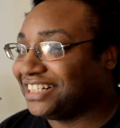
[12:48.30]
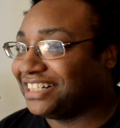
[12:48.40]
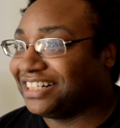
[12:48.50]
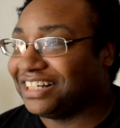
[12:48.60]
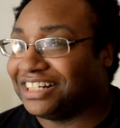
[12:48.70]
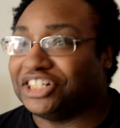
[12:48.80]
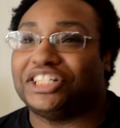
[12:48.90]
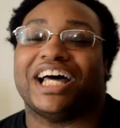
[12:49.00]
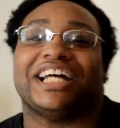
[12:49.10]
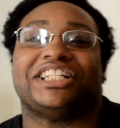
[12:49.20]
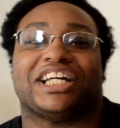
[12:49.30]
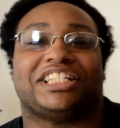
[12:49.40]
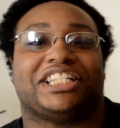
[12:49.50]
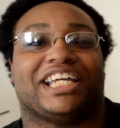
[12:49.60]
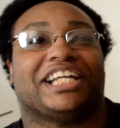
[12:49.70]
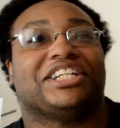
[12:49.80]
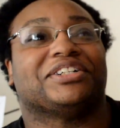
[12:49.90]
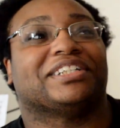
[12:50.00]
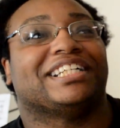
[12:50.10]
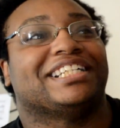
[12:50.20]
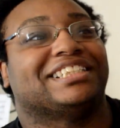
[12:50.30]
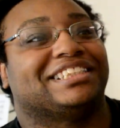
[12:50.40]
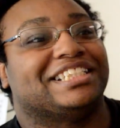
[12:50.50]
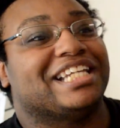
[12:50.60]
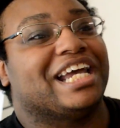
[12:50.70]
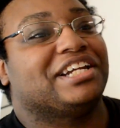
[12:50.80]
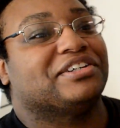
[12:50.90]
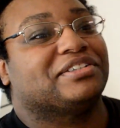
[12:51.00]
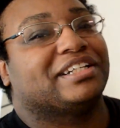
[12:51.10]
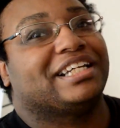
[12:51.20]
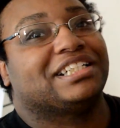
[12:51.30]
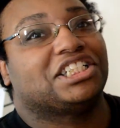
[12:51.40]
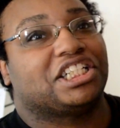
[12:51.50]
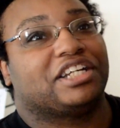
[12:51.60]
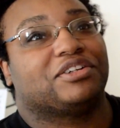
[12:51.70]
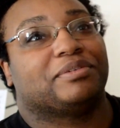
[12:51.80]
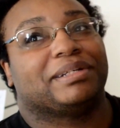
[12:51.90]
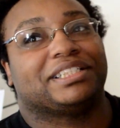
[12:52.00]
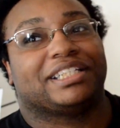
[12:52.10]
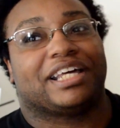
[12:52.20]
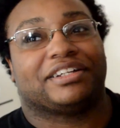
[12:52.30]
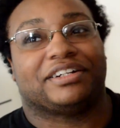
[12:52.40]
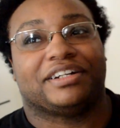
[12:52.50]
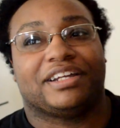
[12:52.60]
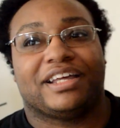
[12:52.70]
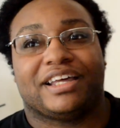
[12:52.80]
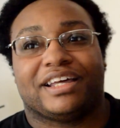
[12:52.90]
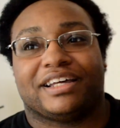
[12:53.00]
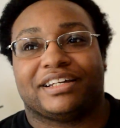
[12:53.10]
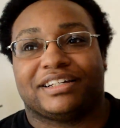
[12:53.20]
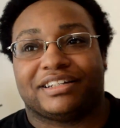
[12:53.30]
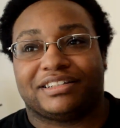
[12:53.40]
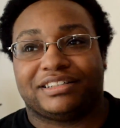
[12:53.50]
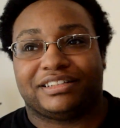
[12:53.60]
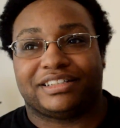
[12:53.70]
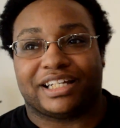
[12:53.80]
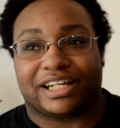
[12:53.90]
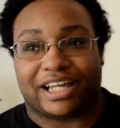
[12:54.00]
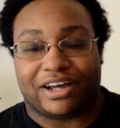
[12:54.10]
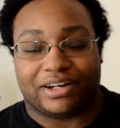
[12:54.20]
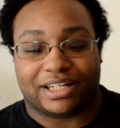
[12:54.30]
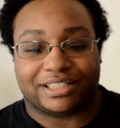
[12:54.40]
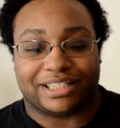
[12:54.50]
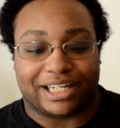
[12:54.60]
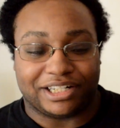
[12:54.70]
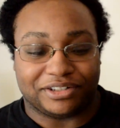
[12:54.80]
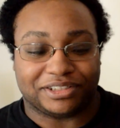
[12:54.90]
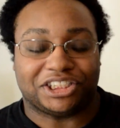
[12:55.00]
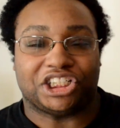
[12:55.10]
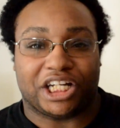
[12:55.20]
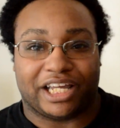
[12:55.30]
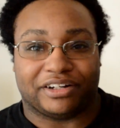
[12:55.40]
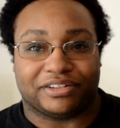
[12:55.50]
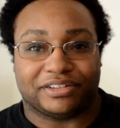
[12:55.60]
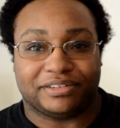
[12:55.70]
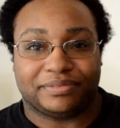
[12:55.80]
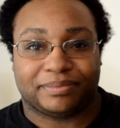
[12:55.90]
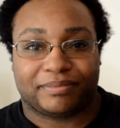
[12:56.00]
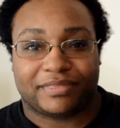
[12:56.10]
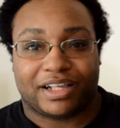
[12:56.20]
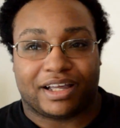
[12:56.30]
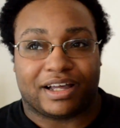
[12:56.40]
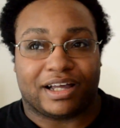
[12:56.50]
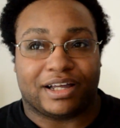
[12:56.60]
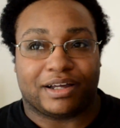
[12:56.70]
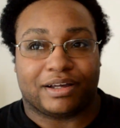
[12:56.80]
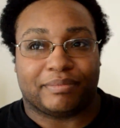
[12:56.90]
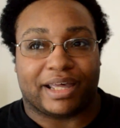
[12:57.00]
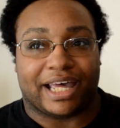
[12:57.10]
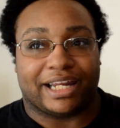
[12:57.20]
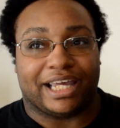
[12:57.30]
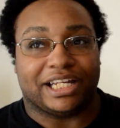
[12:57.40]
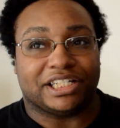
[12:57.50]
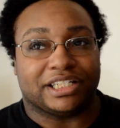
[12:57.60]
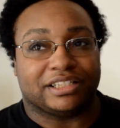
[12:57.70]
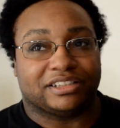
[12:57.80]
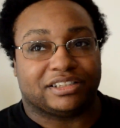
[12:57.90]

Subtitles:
A channel is Daniel and channel mixed together. Check out Daniel's channel at Agent